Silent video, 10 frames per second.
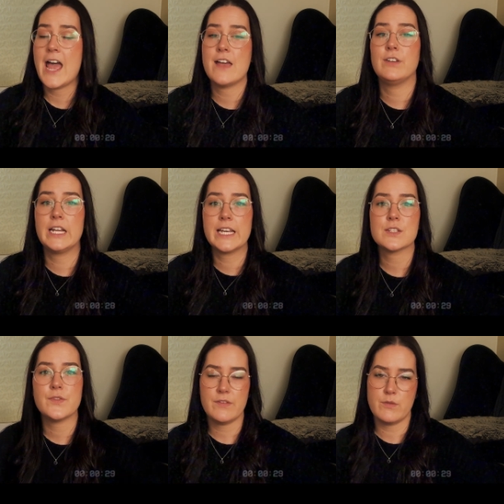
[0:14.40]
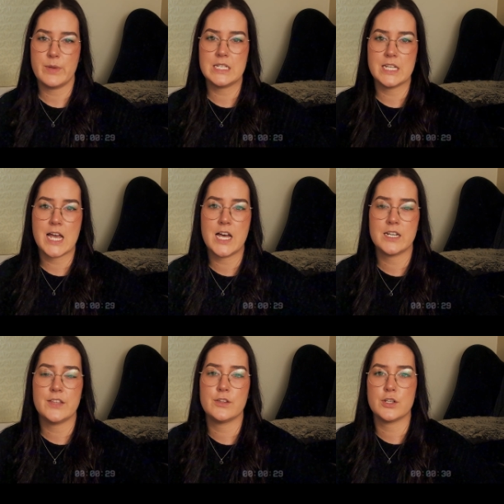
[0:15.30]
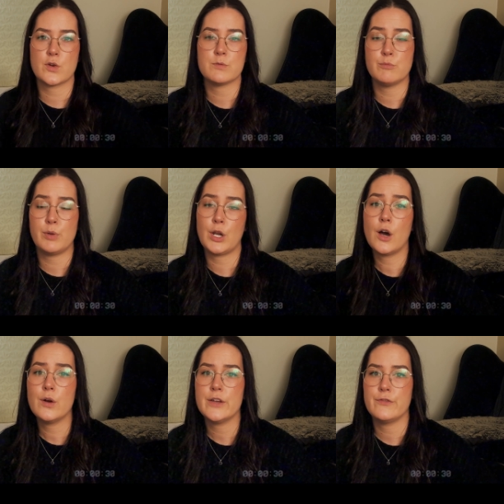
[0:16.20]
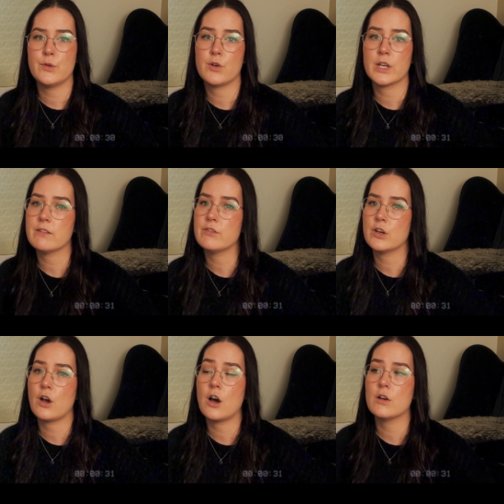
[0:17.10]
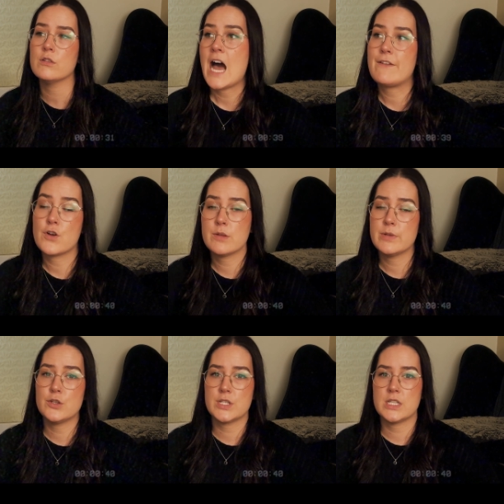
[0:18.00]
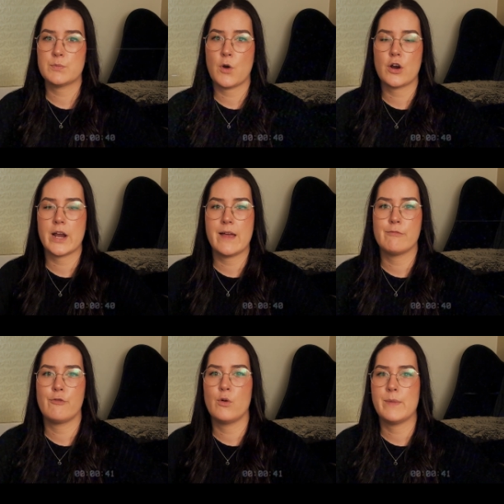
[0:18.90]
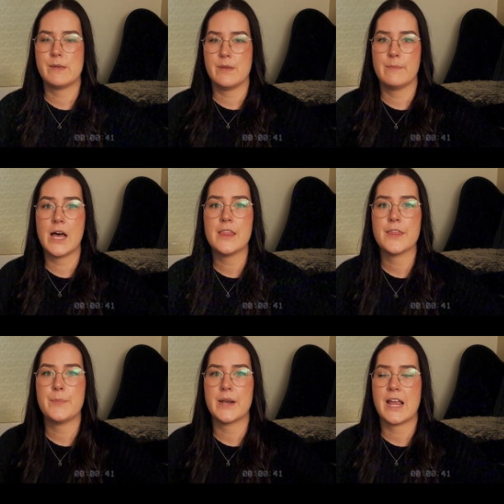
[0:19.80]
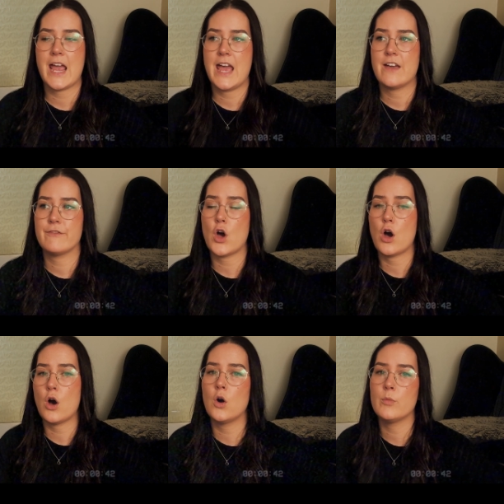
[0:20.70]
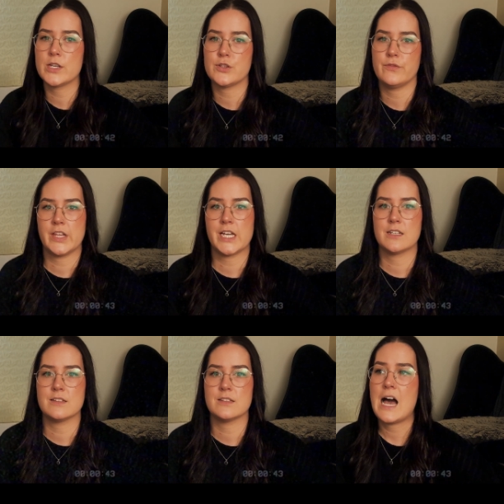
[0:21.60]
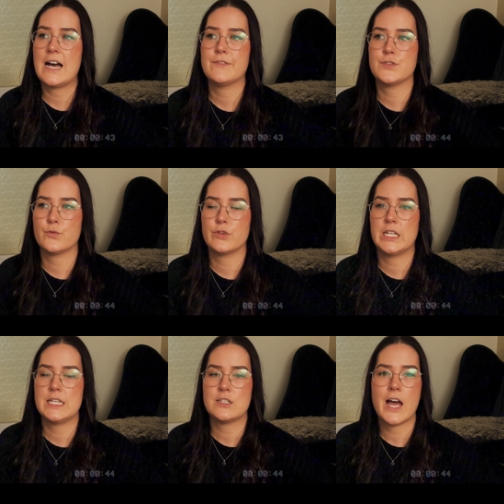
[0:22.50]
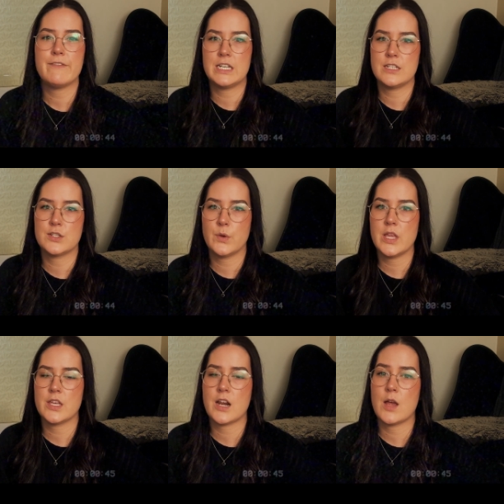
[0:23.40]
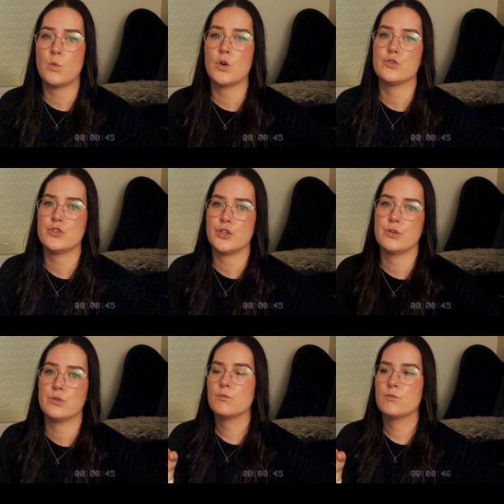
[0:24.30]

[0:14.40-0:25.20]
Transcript: I have links for Everbee down in the description below if you want to give it a go. I've only been using this program for maybe a month, but I have a whole bunch of things after really diving into it that I want to